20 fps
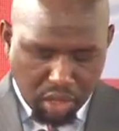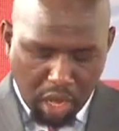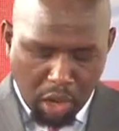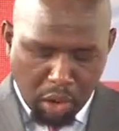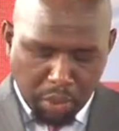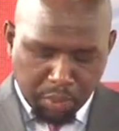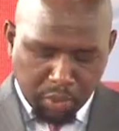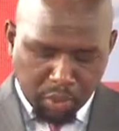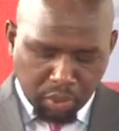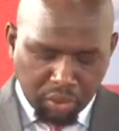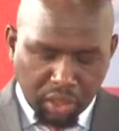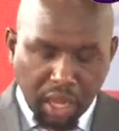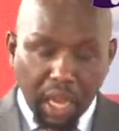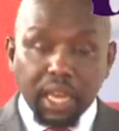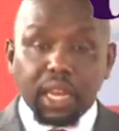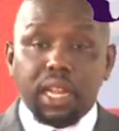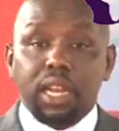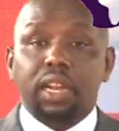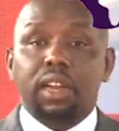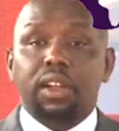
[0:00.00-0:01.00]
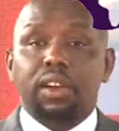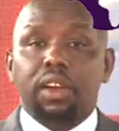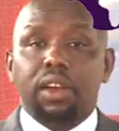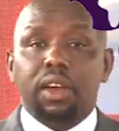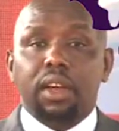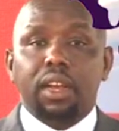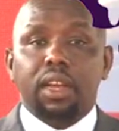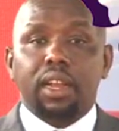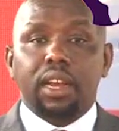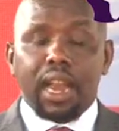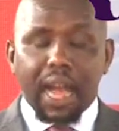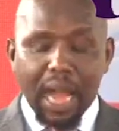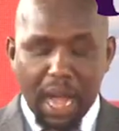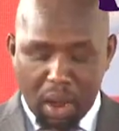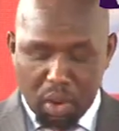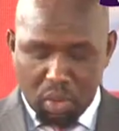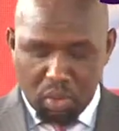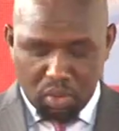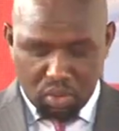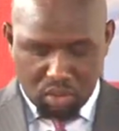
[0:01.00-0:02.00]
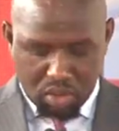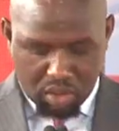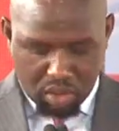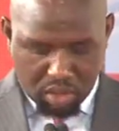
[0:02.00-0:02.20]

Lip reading: I hope to sign in now,